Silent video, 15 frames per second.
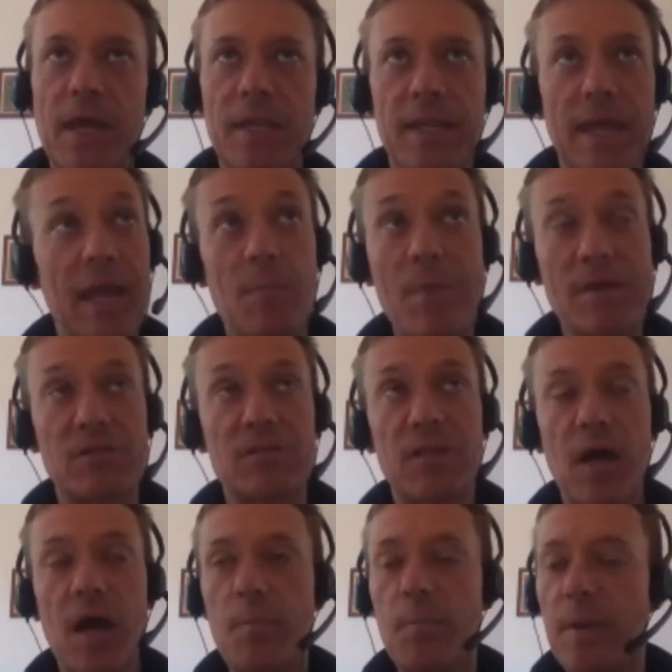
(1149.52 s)
And then I messed
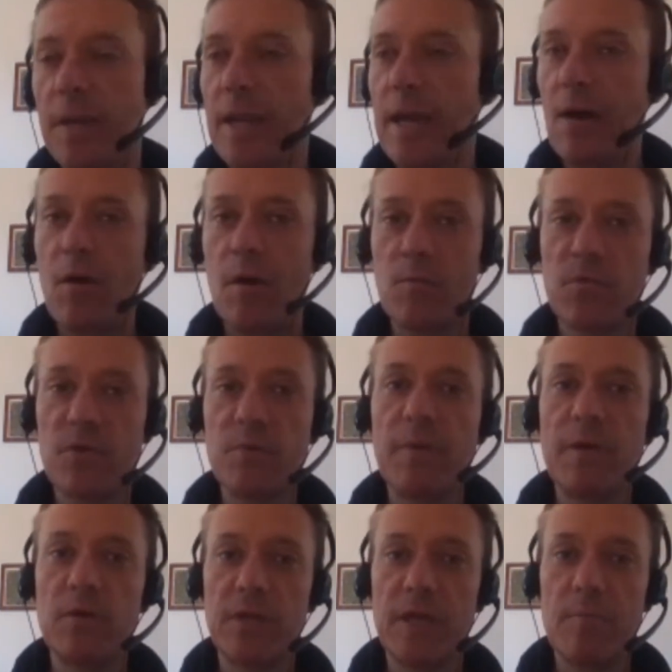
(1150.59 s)
it up, and now I'm
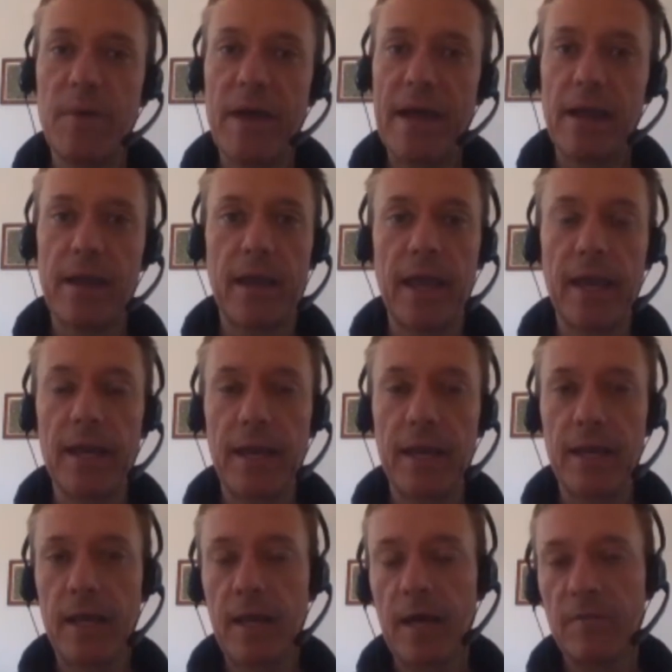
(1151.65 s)
rebuilding it back again,
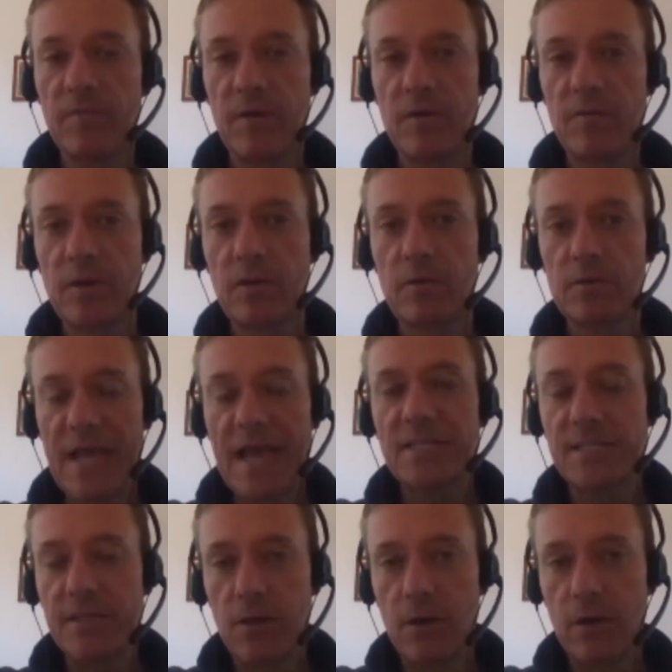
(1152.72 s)
and I'm very, very close.
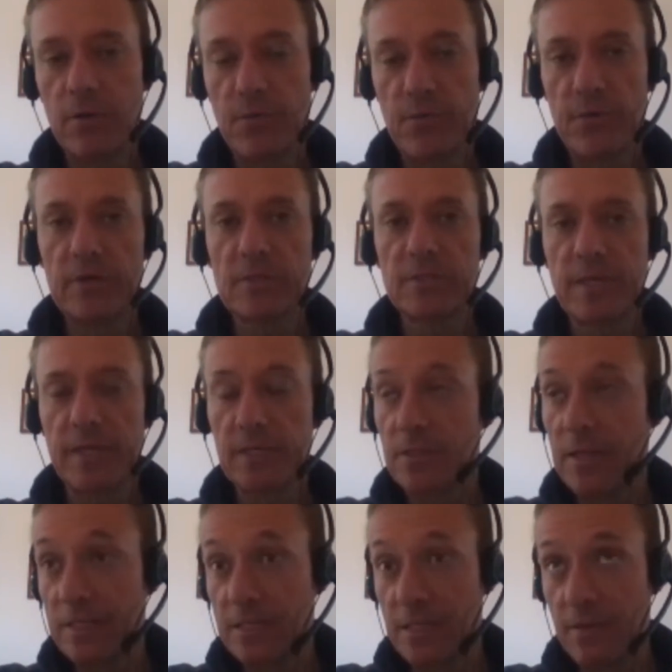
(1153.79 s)
Actually, on Thursday,
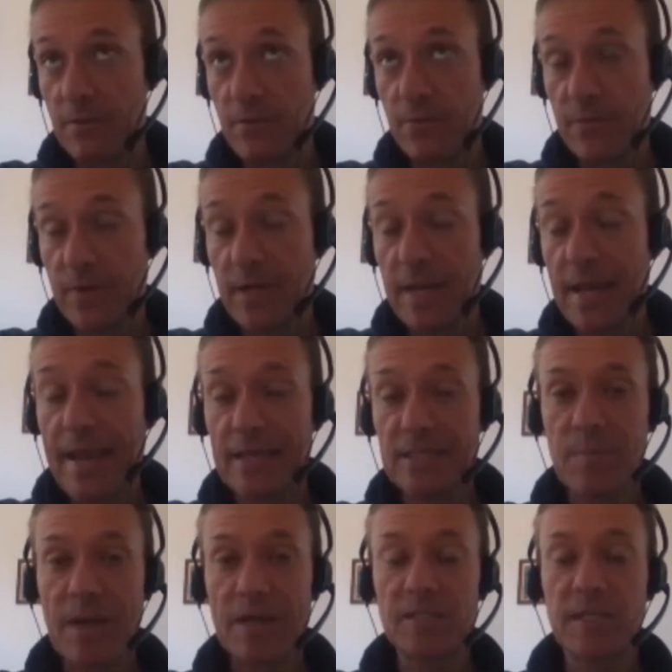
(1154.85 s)
so that's in 3
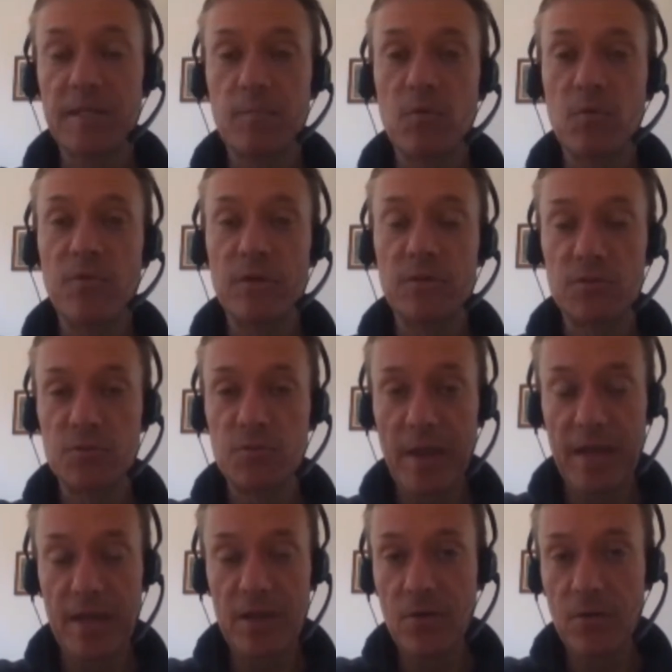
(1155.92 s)
days, I'm actually moving to
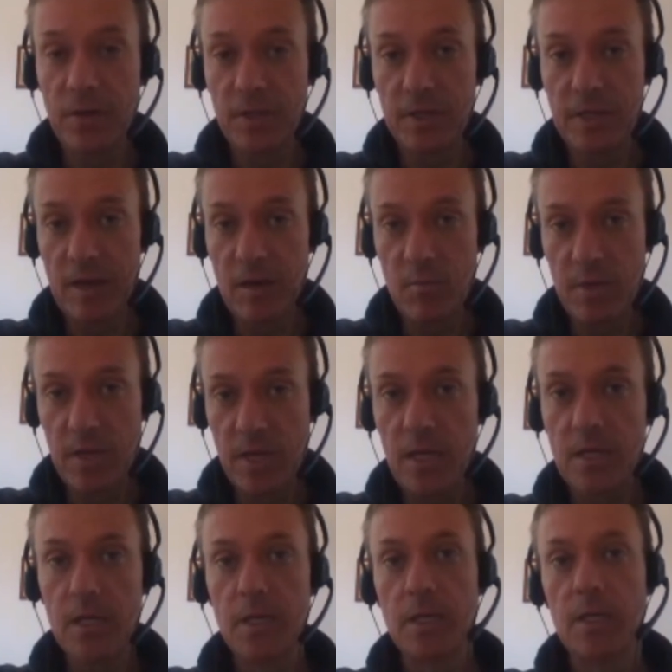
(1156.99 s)
Tobago in the
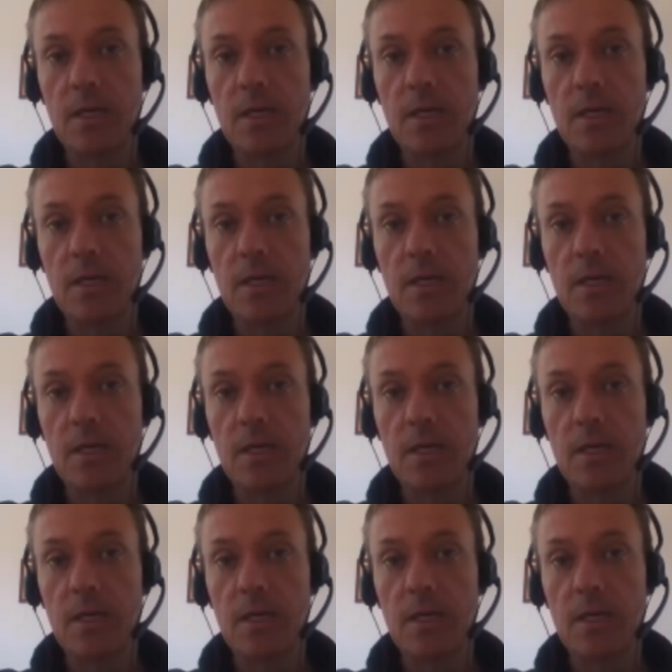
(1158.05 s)
Caribbean.